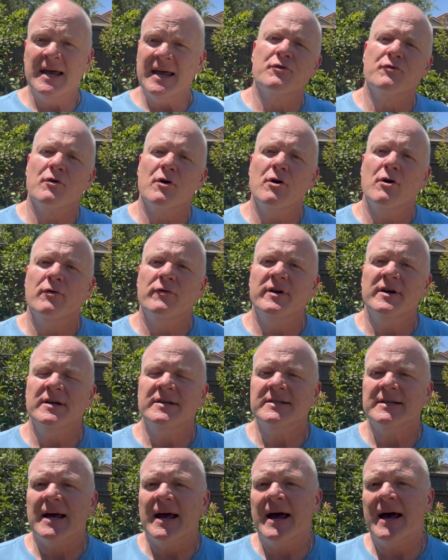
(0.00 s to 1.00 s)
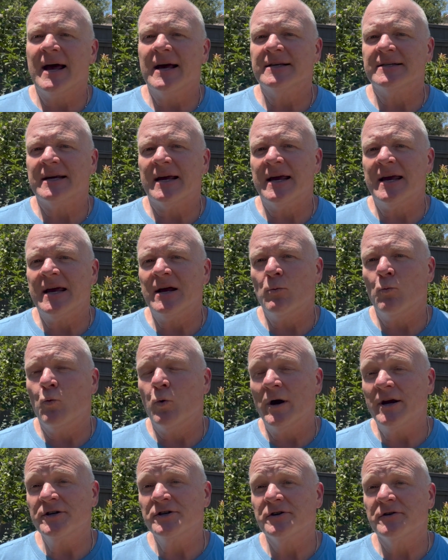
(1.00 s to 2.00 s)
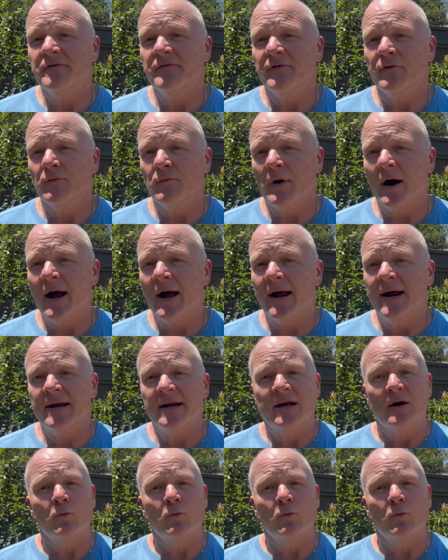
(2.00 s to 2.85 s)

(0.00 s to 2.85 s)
Grow this as a winter variety.